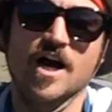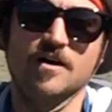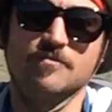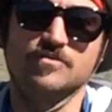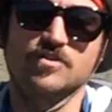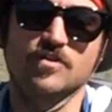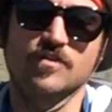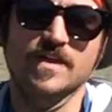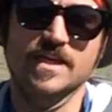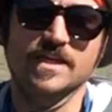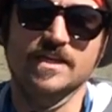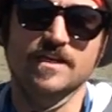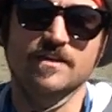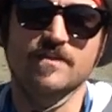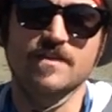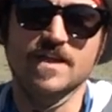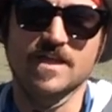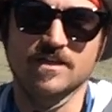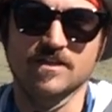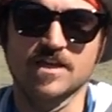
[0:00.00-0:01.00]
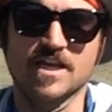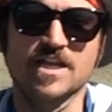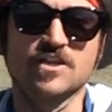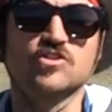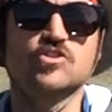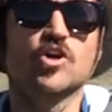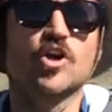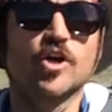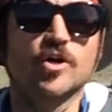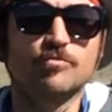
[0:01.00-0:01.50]
so they can then
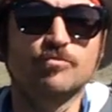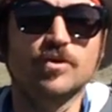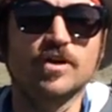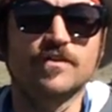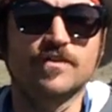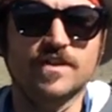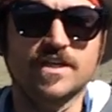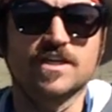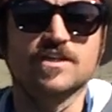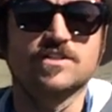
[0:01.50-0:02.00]
interpret their